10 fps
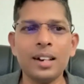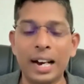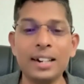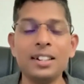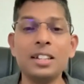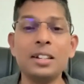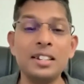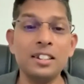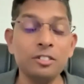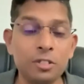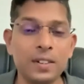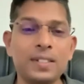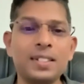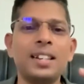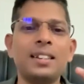And the
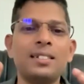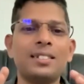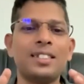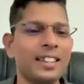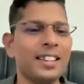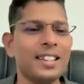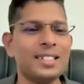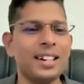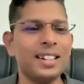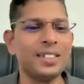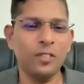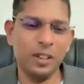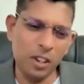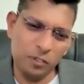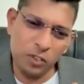interesting thing is that
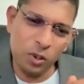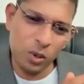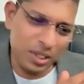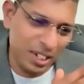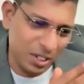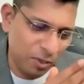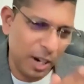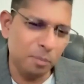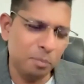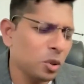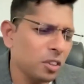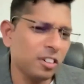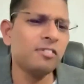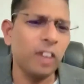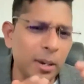when we follow this
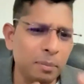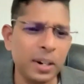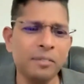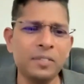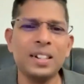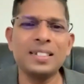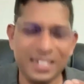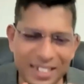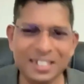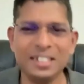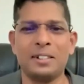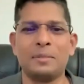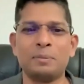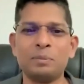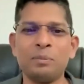beautiful VibrantViva
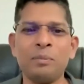system,